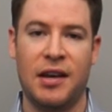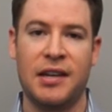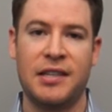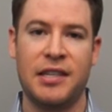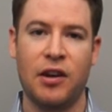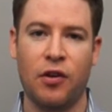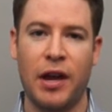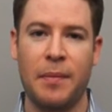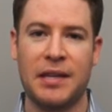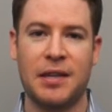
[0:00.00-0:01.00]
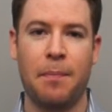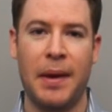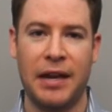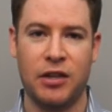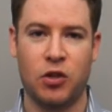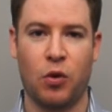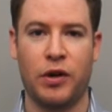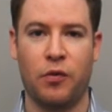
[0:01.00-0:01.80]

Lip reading: CRA makes it mandatory to